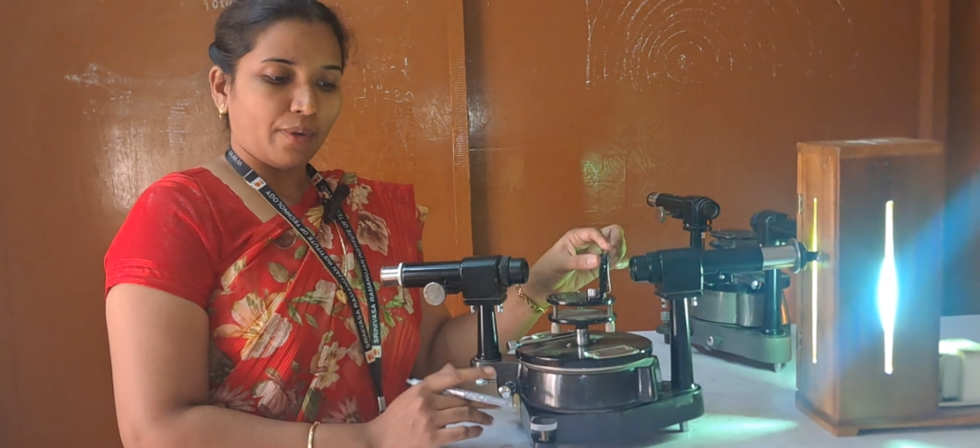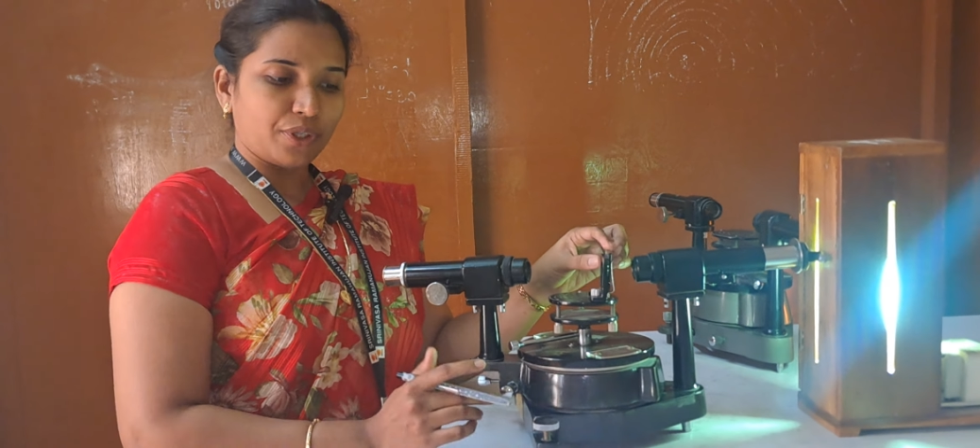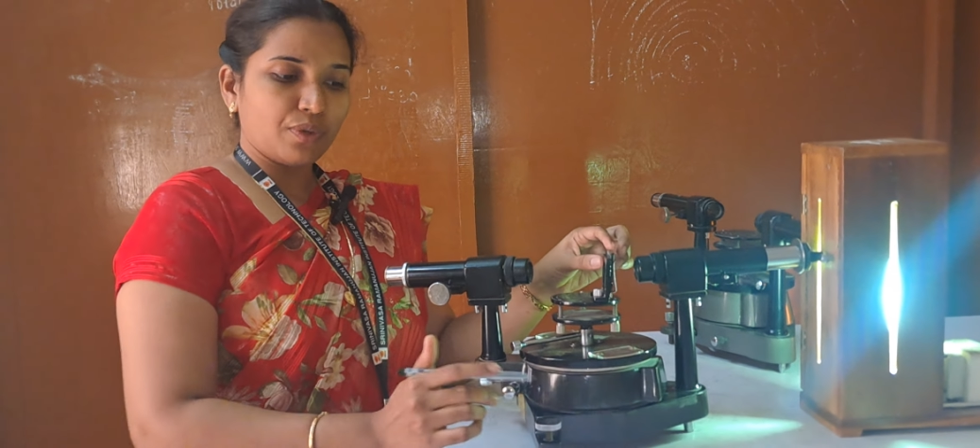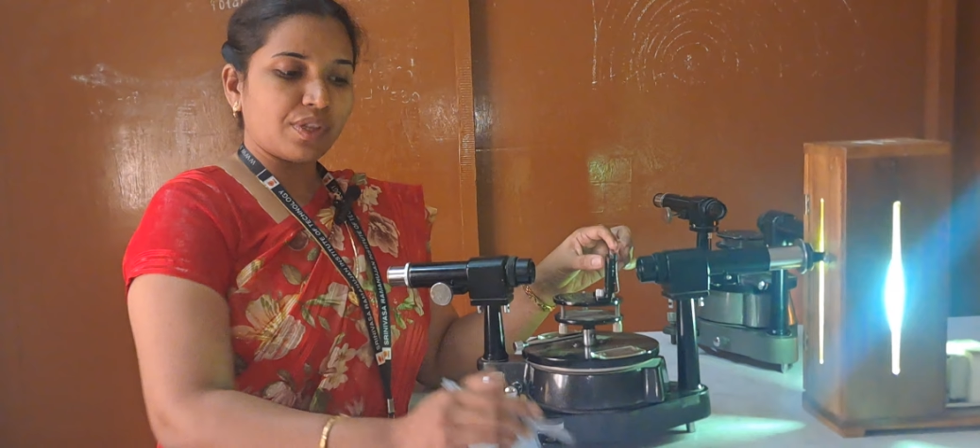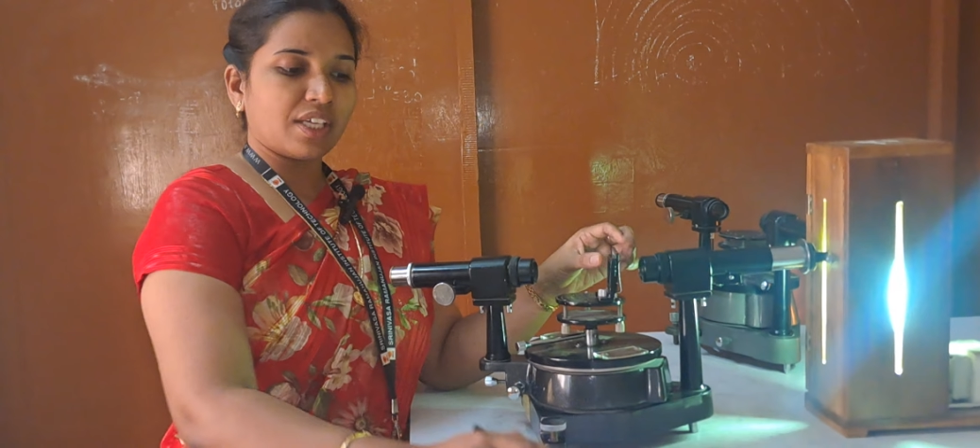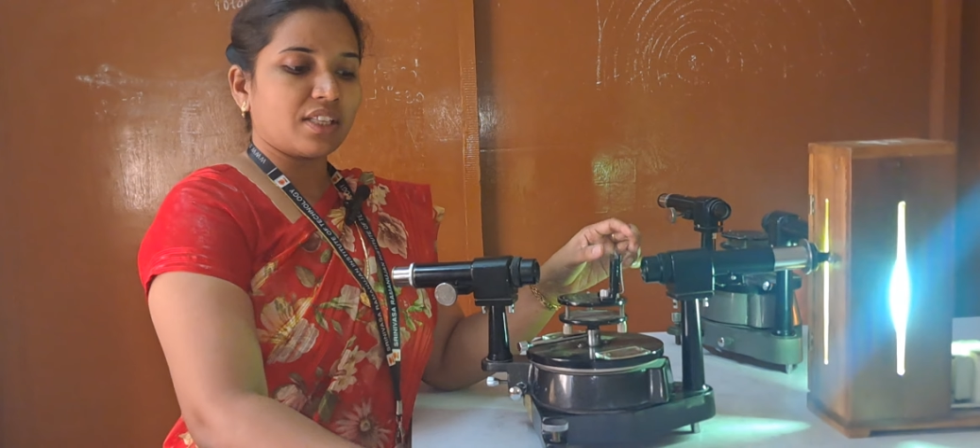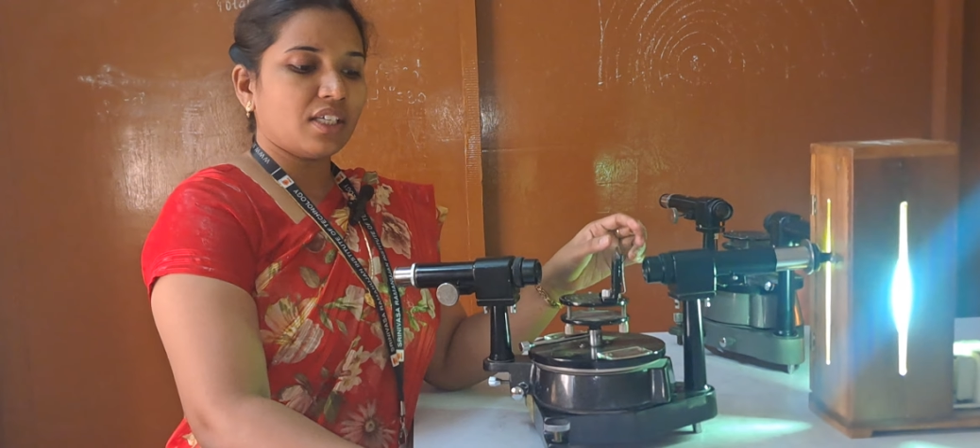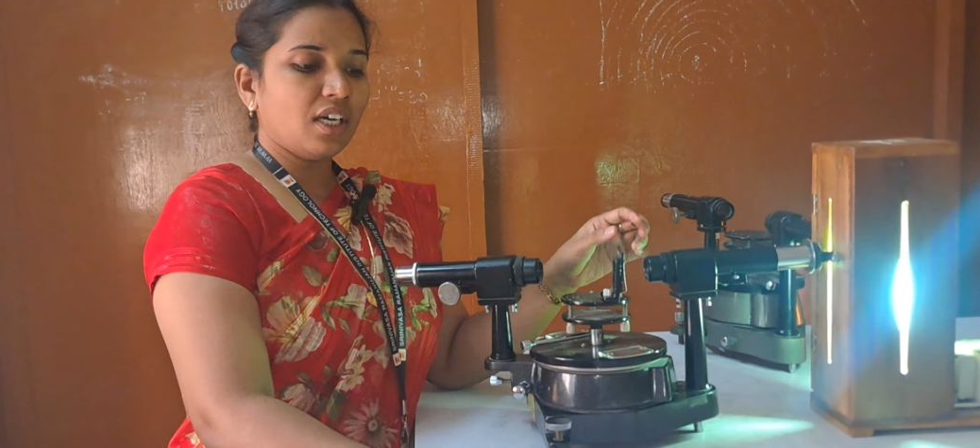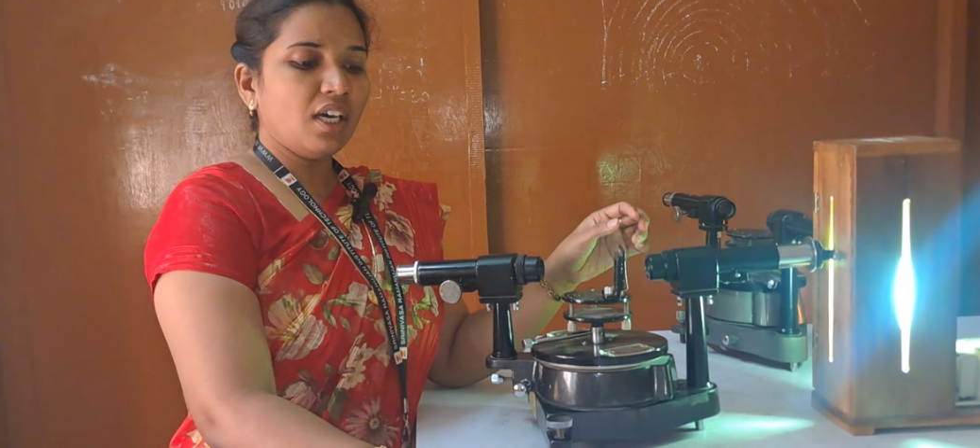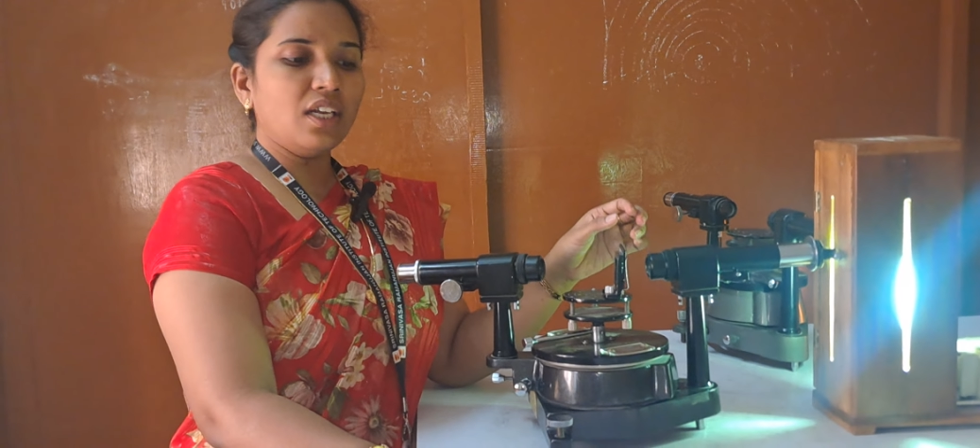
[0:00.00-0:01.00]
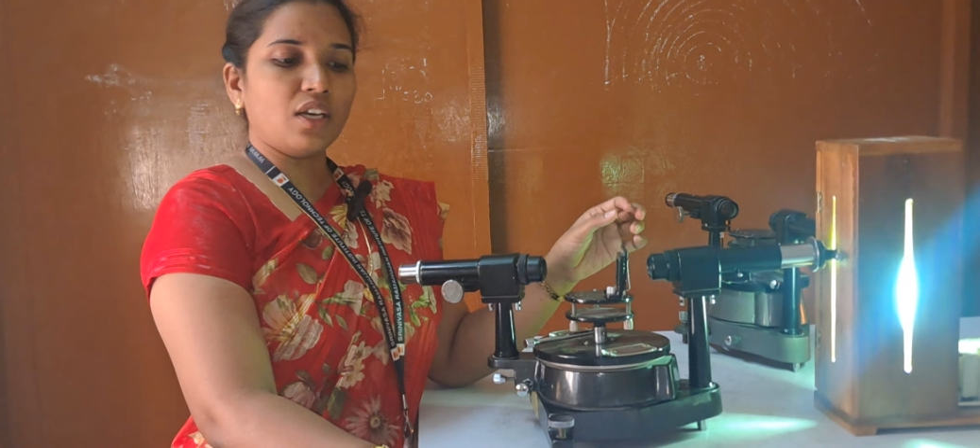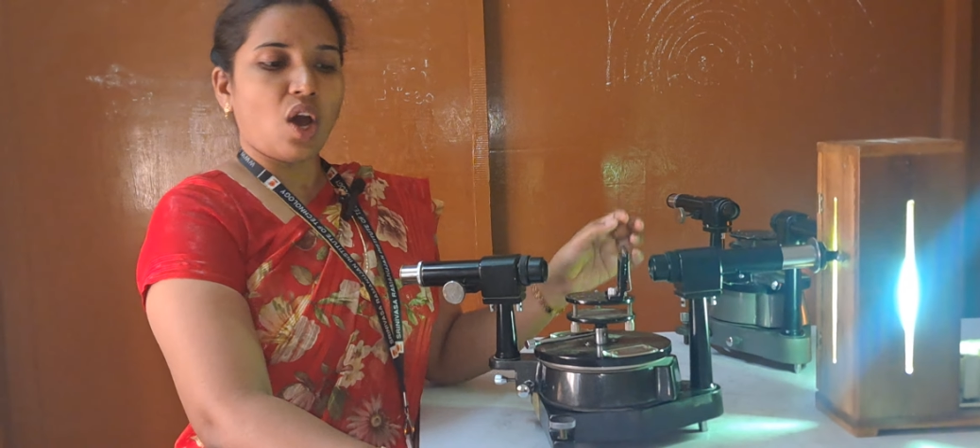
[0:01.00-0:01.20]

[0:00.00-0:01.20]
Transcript: using the